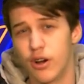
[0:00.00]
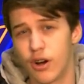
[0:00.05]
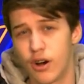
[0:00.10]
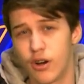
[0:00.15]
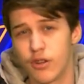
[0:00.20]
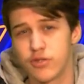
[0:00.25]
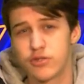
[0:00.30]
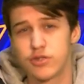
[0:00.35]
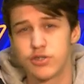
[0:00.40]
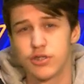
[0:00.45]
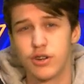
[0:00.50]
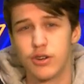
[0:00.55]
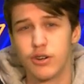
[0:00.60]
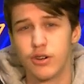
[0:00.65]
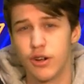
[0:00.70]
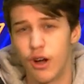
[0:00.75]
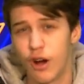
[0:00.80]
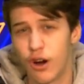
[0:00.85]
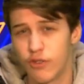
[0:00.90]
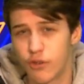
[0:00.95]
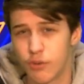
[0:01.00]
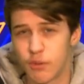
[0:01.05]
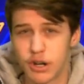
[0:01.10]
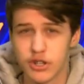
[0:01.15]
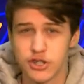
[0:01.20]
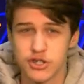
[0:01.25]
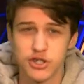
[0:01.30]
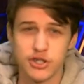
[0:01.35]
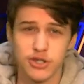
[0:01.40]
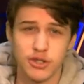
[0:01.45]
Hearthstone,
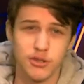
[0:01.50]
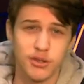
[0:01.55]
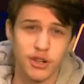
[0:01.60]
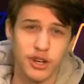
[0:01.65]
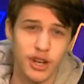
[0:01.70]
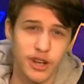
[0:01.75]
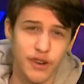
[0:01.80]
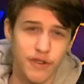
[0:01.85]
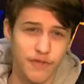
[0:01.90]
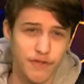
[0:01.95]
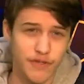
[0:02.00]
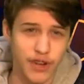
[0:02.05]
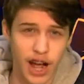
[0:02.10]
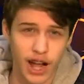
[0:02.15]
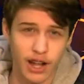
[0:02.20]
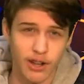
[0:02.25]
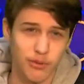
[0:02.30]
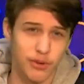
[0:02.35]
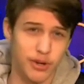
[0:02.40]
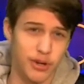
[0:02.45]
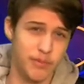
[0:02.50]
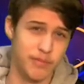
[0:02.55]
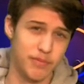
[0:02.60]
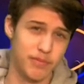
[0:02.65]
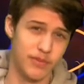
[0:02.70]
Overwatch 2, Valorant.